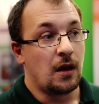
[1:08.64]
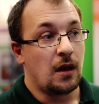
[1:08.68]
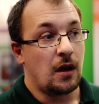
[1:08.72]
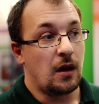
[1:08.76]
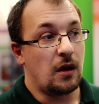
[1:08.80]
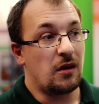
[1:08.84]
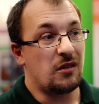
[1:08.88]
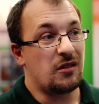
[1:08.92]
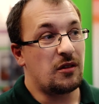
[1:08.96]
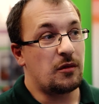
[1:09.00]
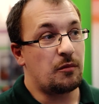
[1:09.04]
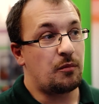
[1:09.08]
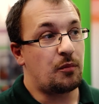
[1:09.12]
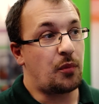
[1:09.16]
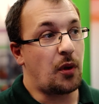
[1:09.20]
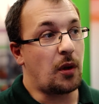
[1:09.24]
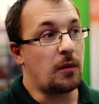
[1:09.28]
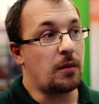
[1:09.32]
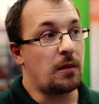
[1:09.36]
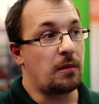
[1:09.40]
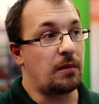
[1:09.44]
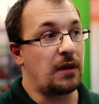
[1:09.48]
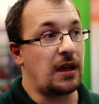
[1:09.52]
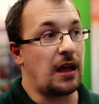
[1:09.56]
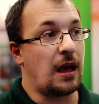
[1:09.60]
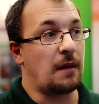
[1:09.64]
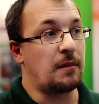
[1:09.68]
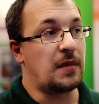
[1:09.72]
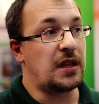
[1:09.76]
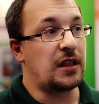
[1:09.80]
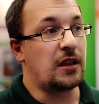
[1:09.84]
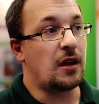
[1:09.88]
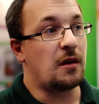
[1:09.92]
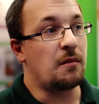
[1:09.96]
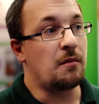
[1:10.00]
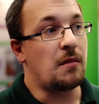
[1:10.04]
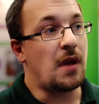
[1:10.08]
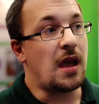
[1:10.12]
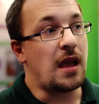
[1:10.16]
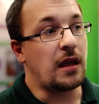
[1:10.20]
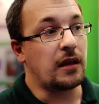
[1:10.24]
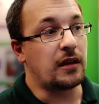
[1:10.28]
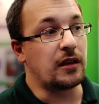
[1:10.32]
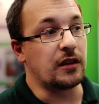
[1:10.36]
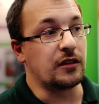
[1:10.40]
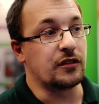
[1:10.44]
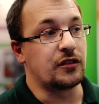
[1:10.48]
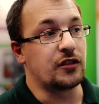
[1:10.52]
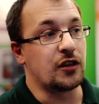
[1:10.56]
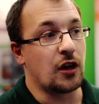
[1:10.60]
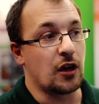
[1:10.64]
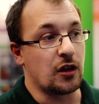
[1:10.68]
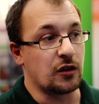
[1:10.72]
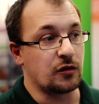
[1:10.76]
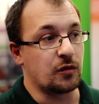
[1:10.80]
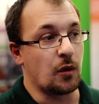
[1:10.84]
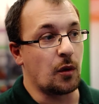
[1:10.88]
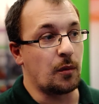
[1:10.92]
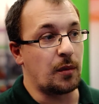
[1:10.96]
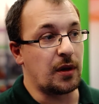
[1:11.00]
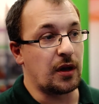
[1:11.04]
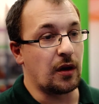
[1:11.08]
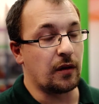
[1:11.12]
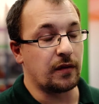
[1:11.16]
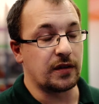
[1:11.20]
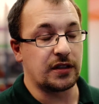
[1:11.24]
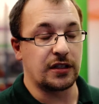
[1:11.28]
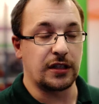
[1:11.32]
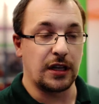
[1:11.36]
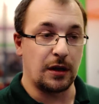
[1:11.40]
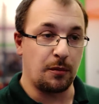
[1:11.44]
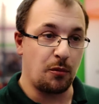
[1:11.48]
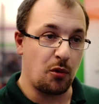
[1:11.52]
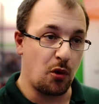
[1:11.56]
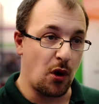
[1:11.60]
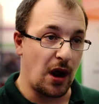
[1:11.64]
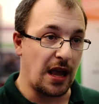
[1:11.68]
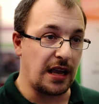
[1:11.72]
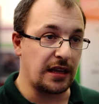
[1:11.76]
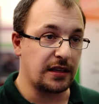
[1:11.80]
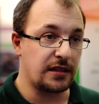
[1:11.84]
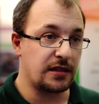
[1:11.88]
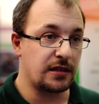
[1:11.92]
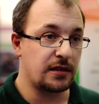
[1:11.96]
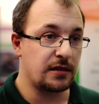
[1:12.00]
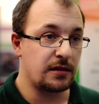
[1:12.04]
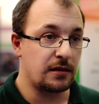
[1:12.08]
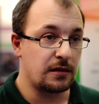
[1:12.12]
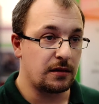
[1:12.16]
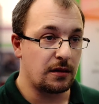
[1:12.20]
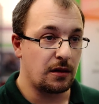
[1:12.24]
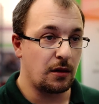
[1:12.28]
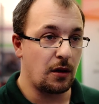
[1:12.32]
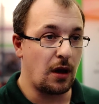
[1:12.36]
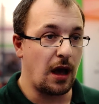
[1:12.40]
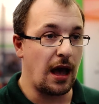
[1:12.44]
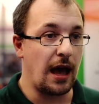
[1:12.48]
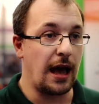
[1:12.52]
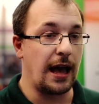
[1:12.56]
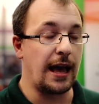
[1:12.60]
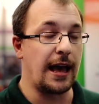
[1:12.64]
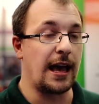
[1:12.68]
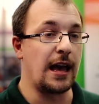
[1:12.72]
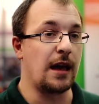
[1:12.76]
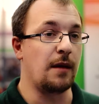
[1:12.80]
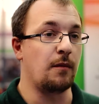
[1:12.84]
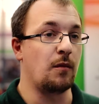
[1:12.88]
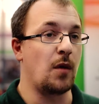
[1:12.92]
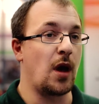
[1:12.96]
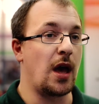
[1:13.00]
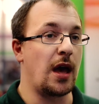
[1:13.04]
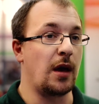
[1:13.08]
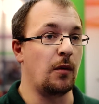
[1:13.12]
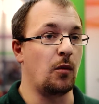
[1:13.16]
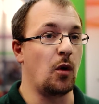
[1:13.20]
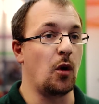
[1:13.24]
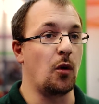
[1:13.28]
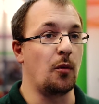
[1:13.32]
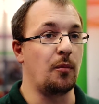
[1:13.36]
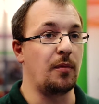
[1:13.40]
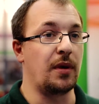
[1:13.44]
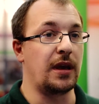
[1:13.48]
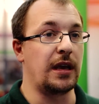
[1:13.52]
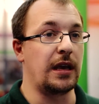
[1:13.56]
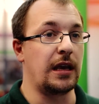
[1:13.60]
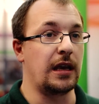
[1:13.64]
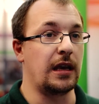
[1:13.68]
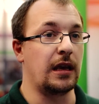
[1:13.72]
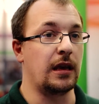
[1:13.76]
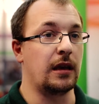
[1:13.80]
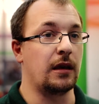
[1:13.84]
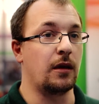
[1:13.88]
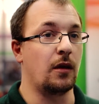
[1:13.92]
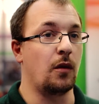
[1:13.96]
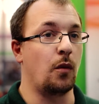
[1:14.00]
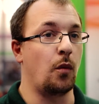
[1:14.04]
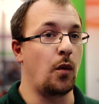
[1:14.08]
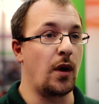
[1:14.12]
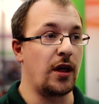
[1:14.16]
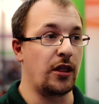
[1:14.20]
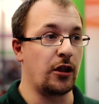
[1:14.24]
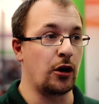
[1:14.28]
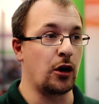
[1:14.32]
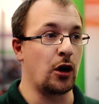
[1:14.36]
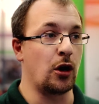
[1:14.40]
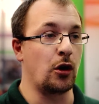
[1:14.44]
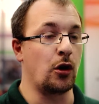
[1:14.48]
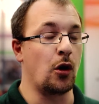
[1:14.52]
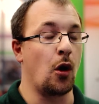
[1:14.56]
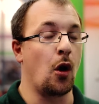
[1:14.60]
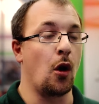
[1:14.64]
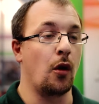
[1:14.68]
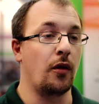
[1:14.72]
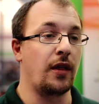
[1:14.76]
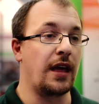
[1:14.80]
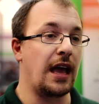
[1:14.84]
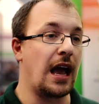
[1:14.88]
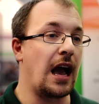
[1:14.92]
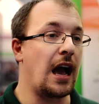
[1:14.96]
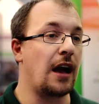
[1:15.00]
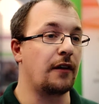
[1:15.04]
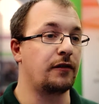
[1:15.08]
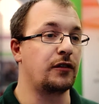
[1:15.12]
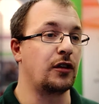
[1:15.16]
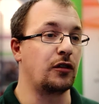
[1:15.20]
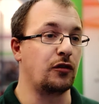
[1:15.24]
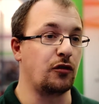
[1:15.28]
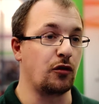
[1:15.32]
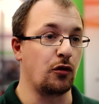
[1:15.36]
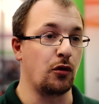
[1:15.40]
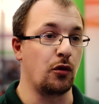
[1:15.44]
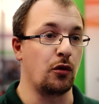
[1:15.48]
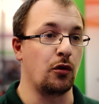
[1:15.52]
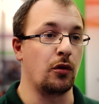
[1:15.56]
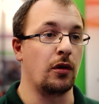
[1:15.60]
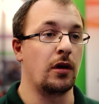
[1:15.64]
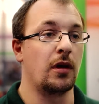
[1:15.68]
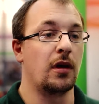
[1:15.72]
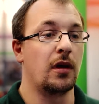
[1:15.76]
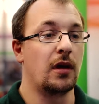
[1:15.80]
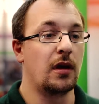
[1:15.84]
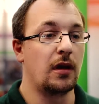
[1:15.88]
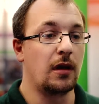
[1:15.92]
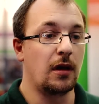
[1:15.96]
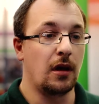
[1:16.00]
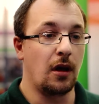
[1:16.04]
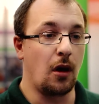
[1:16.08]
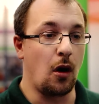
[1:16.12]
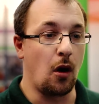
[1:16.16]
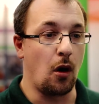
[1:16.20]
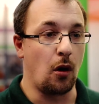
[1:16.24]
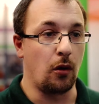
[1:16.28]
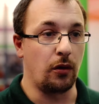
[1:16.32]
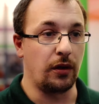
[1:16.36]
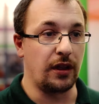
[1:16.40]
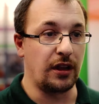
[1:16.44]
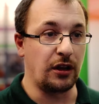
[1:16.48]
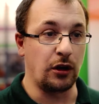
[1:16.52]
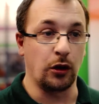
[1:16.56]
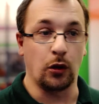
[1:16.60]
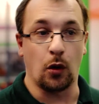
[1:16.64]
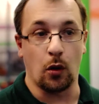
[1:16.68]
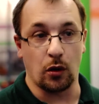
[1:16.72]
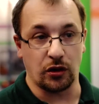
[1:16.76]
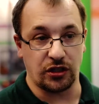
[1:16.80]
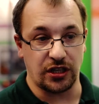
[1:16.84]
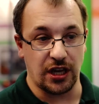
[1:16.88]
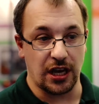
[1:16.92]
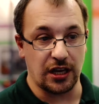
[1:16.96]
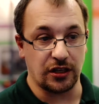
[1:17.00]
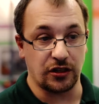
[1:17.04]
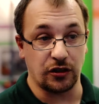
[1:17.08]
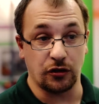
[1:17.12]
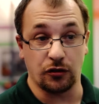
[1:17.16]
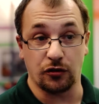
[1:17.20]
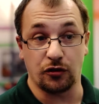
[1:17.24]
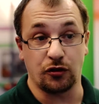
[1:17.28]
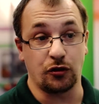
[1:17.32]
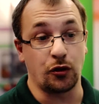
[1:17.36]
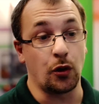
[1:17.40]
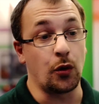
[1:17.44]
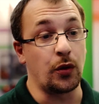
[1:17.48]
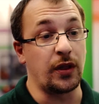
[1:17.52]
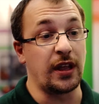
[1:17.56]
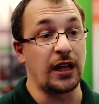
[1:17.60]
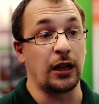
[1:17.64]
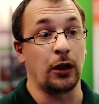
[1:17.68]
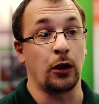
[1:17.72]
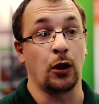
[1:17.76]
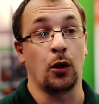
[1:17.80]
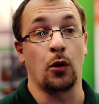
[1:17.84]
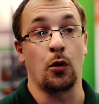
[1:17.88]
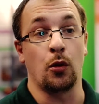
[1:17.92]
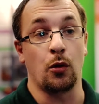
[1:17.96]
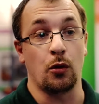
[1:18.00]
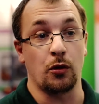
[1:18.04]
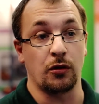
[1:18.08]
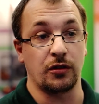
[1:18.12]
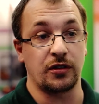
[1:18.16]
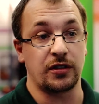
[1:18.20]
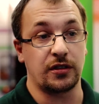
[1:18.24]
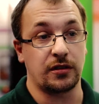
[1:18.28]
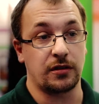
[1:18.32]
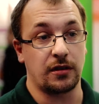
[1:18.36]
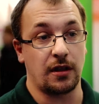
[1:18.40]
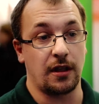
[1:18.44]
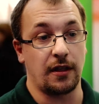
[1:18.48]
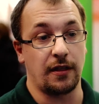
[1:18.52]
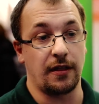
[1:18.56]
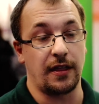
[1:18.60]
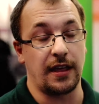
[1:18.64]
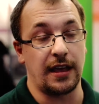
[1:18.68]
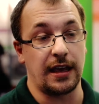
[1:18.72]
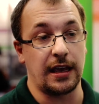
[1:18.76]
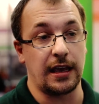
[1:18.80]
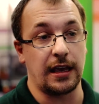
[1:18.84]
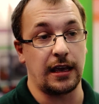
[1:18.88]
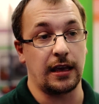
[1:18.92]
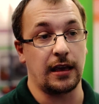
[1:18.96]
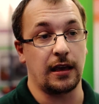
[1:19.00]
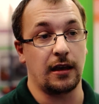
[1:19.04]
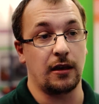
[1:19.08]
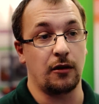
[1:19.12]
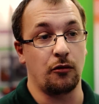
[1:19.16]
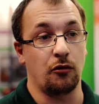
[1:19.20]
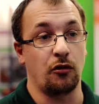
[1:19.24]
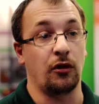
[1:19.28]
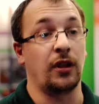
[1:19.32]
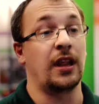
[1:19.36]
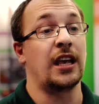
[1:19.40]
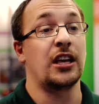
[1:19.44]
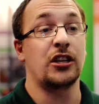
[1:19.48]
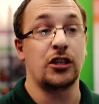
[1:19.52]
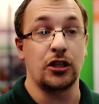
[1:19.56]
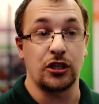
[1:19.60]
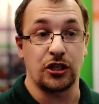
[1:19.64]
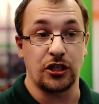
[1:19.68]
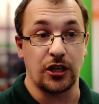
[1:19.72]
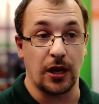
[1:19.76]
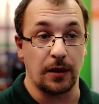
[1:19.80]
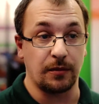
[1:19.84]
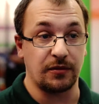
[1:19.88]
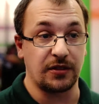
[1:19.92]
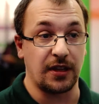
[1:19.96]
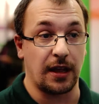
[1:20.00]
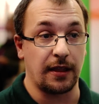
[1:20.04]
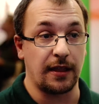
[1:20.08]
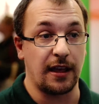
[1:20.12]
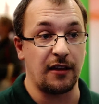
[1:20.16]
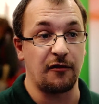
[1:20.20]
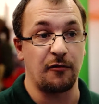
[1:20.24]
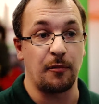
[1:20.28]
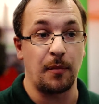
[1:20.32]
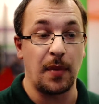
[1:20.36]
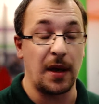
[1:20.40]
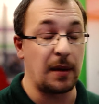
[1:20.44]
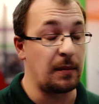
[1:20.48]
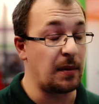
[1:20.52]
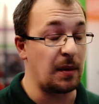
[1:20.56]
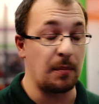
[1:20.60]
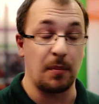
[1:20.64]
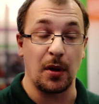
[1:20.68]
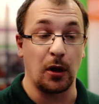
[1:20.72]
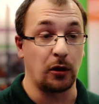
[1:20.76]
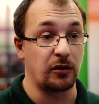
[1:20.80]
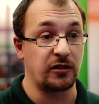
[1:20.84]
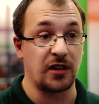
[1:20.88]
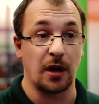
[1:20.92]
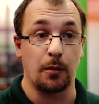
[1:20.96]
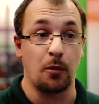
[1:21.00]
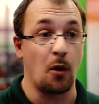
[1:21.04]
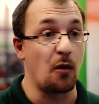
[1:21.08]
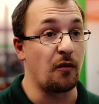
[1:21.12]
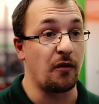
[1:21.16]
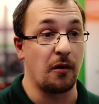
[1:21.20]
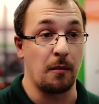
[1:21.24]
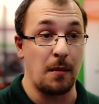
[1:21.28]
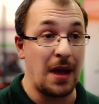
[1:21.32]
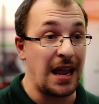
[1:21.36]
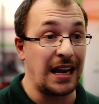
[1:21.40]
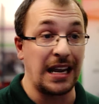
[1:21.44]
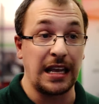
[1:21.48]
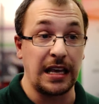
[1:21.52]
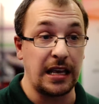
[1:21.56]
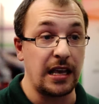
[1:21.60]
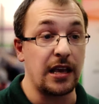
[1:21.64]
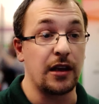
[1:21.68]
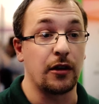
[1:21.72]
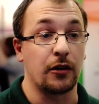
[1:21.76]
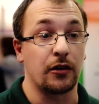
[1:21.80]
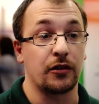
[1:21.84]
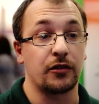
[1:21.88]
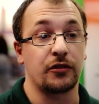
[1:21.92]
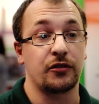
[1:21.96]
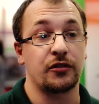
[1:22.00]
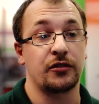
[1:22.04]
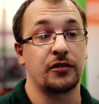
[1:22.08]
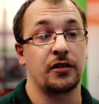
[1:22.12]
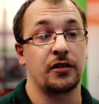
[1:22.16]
Well, probably, I mean, their main concerns will be obviously price. Um, it will be whether or not they have to do all the negotiations. Do they lose the relationships that they've maybe built up over many years